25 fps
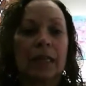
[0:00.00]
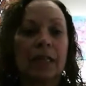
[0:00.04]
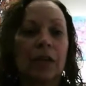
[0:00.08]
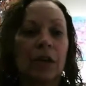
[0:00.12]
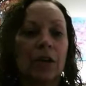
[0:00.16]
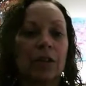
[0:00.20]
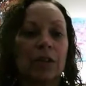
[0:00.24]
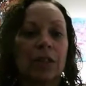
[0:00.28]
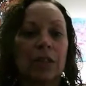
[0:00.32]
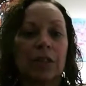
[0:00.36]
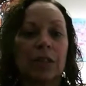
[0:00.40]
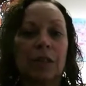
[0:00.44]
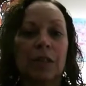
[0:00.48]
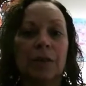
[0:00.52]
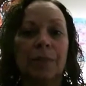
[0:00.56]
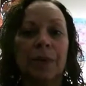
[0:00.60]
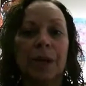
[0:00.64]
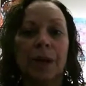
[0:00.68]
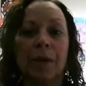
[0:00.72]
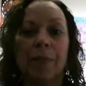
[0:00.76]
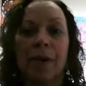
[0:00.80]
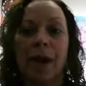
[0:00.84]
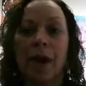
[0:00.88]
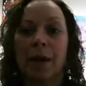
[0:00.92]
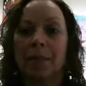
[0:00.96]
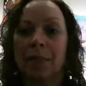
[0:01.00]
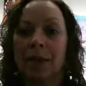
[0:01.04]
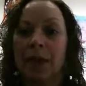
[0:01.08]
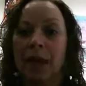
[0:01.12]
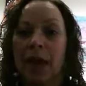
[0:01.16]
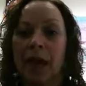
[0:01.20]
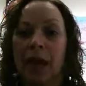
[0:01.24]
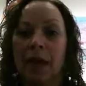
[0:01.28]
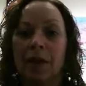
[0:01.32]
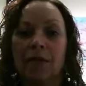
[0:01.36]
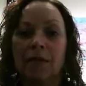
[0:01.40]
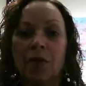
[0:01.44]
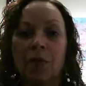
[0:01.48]
Talked a little bit about
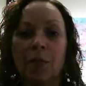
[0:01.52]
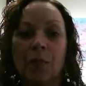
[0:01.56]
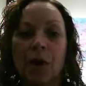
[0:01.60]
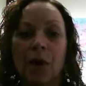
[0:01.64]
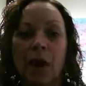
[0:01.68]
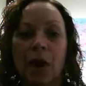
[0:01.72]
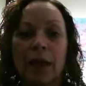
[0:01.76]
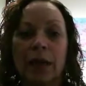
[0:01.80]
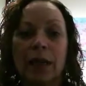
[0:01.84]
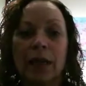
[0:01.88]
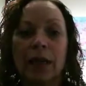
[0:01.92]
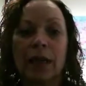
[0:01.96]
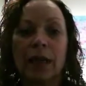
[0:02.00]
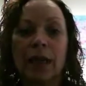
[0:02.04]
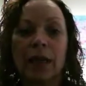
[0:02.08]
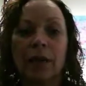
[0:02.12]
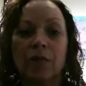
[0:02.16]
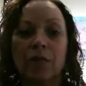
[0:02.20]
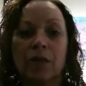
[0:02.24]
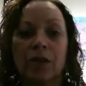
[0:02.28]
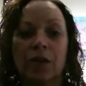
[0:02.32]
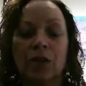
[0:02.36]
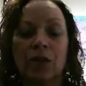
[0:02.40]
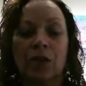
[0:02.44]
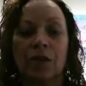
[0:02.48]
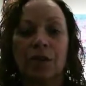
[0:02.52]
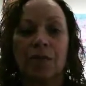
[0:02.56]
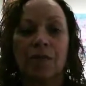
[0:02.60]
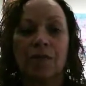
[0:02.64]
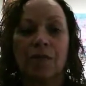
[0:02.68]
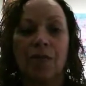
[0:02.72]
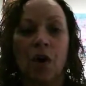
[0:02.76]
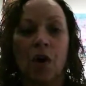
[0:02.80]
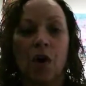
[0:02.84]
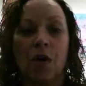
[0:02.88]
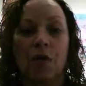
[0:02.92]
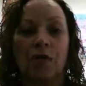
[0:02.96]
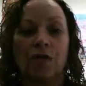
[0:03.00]
behavior modeling, which is
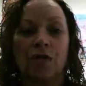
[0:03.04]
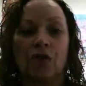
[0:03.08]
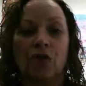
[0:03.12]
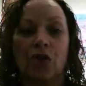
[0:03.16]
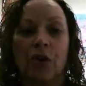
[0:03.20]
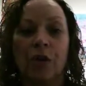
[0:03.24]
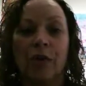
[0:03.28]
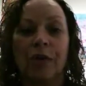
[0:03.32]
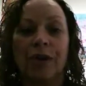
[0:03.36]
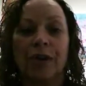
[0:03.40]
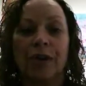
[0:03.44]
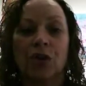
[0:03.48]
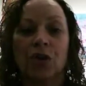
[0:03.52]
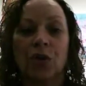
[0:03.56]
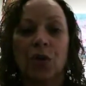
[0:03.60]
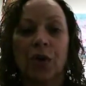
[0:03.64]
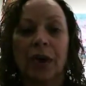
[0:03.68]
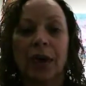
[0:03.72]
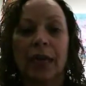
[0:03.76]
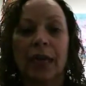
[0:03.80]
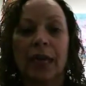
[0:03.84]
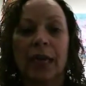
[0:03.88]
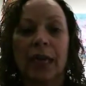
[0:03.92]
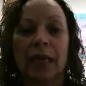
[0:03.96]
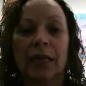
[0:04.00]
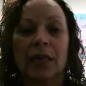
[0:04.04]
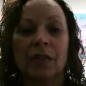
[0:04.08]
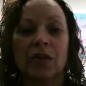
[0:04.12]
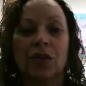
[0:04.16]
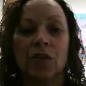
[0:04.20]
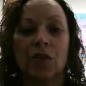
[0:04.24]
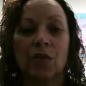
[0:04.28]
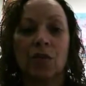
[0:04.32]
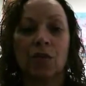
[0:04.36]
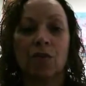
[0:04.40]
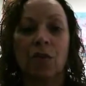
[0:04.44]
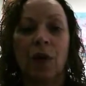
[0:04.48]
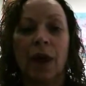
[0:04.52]
involved showing trainees
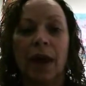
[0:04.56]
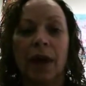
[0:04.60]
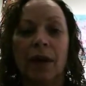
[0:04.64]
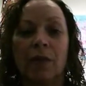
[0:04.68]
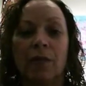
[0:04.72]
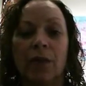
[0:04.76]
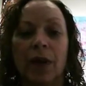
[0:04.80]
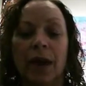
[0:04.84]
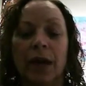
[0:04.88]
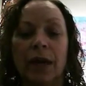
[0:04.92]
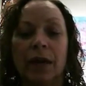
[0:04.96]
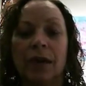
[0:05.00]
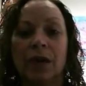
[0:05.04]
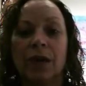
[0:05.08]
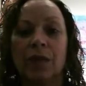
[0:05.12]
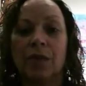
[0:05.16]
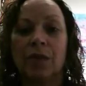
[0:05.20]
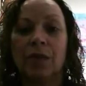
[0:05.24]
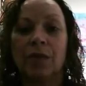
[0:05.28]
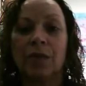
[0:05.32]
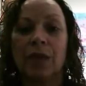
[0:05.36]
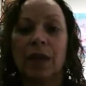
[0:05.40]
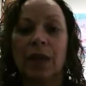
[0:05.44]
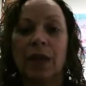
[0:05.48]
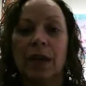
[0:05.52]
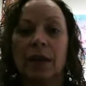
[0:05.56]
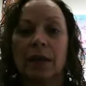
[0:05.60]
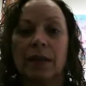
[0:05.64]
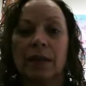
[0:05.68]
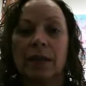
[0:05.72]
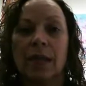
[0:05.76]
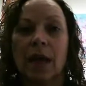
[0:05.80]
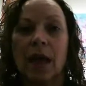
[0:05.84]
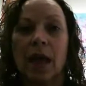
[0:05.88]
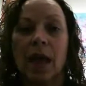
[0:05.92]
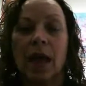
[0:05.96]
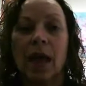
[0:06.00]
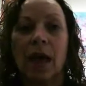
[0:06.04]
the right way to do things.